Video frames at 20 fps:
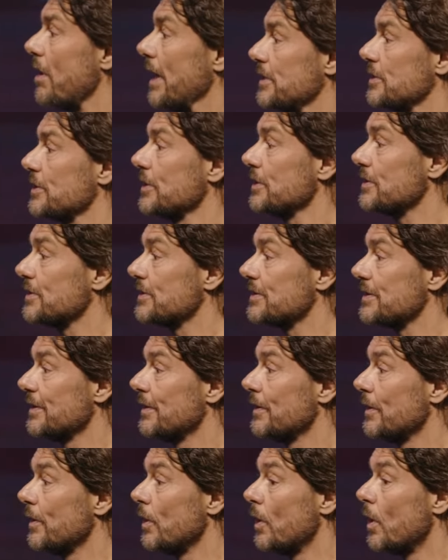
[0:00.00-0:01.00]

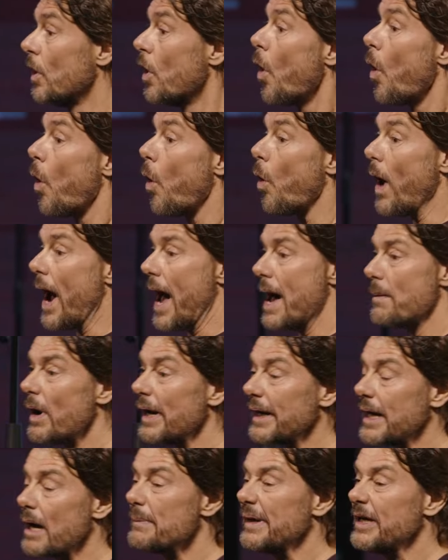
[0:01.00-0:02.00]
crisis? Or
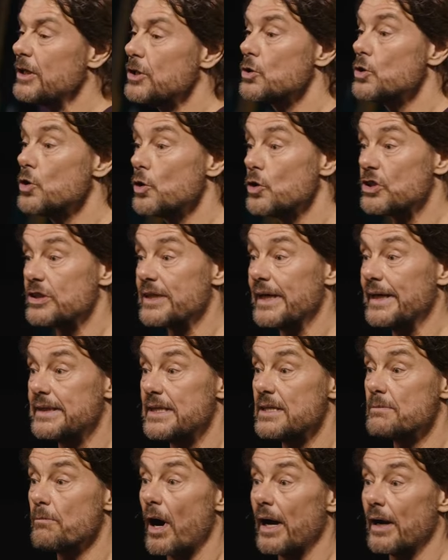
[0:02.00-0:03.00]
am I coming into a new
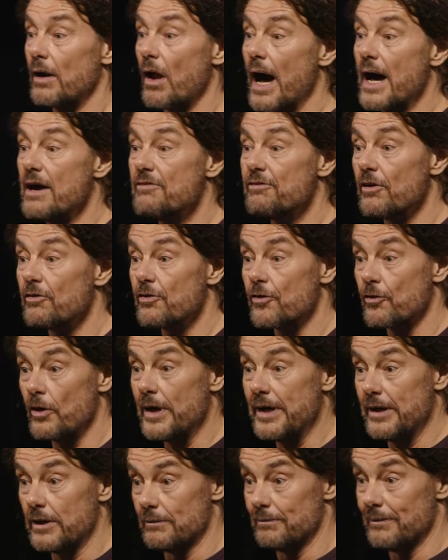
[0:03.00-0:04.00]
season in my life of
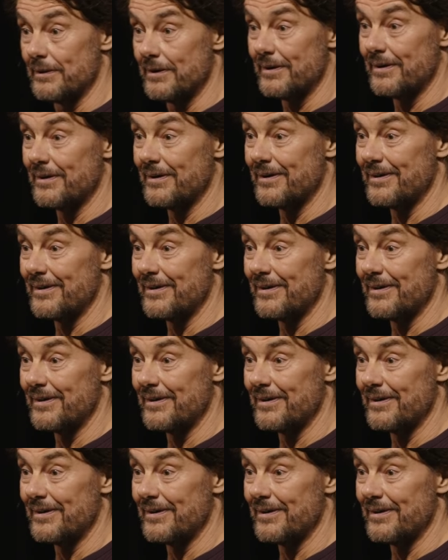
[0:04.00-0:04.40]
freedom?